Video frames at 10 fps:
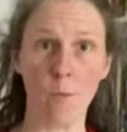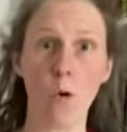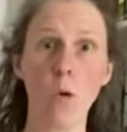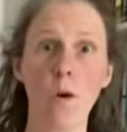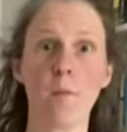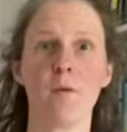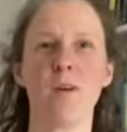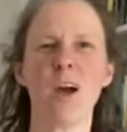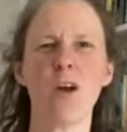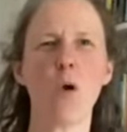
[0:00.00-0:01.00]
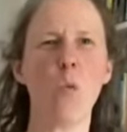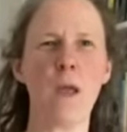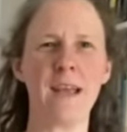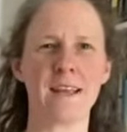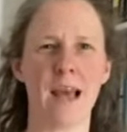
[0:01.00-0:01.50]
we've kind of got a
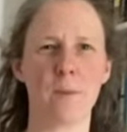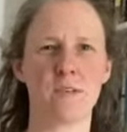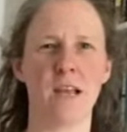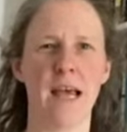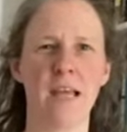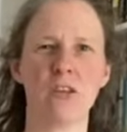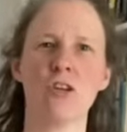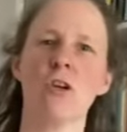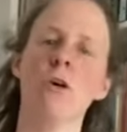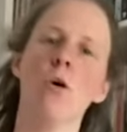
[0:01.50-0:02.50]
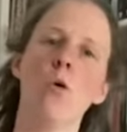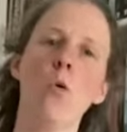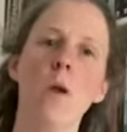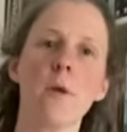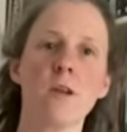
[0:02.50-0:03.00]
weird capital H. All
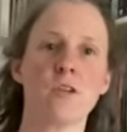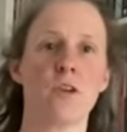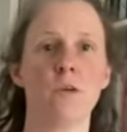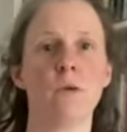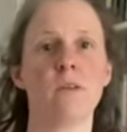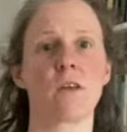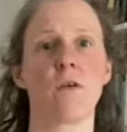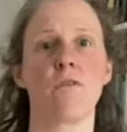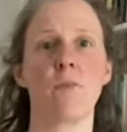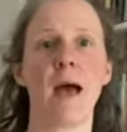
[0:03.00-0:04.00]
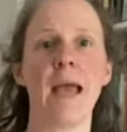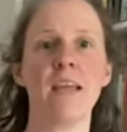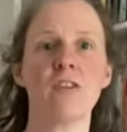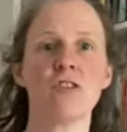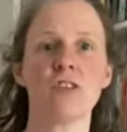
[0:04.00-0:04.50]
I'm going to do is go from
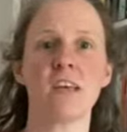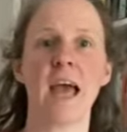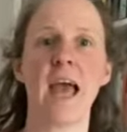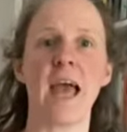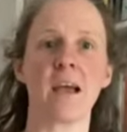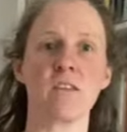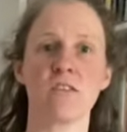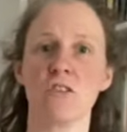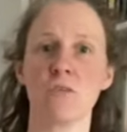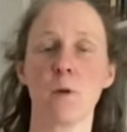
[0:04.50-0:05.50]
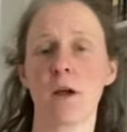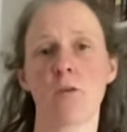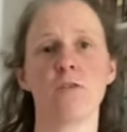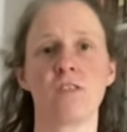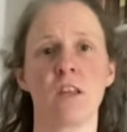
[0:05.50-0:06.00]
H to X just by
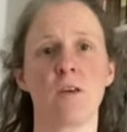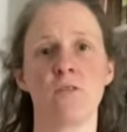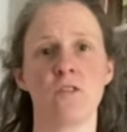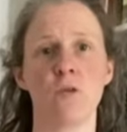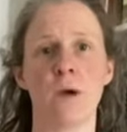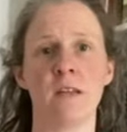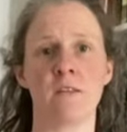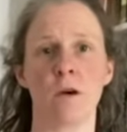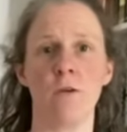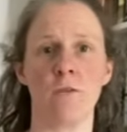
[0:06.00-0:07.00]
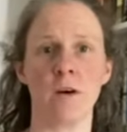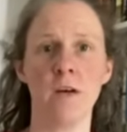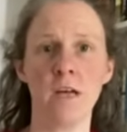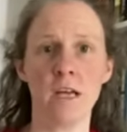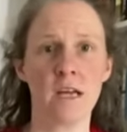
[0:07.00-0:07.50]
crossing those two ends over.
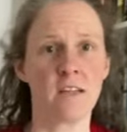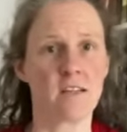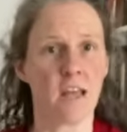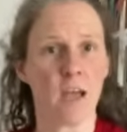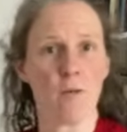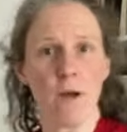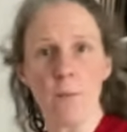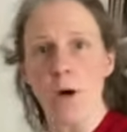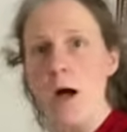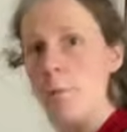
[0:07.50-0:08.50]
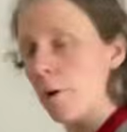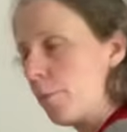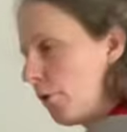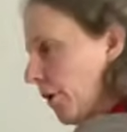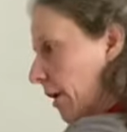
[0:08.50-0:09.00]
Take it around behind my
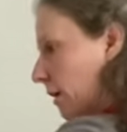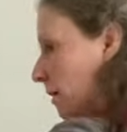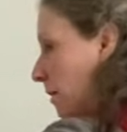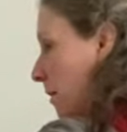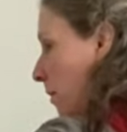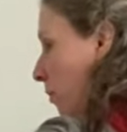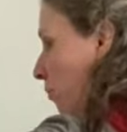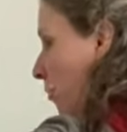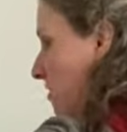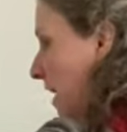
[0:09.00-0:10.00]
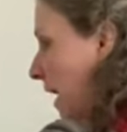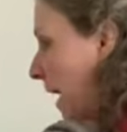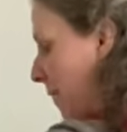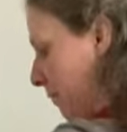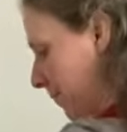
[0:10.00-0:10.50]
body, cross it
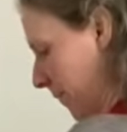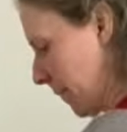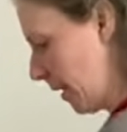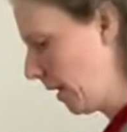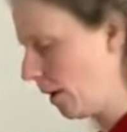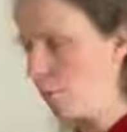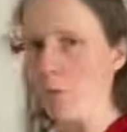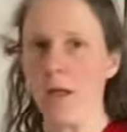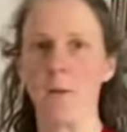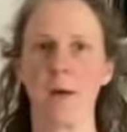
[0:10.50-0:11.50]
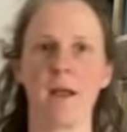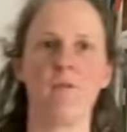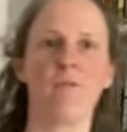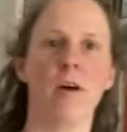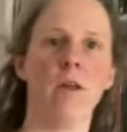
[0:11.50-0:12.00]
again, bring it back in
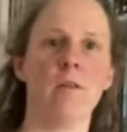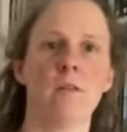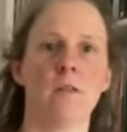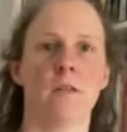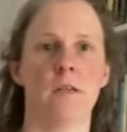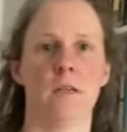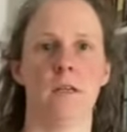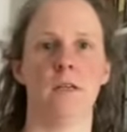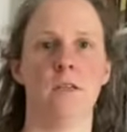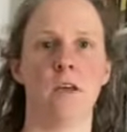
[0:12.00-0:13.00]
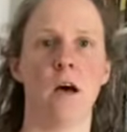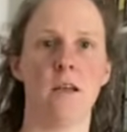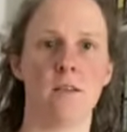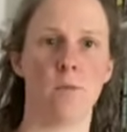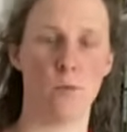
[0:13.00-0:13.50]
front and tie a
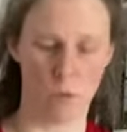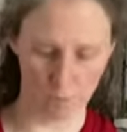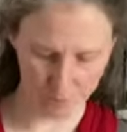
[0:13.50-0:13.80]
double knot.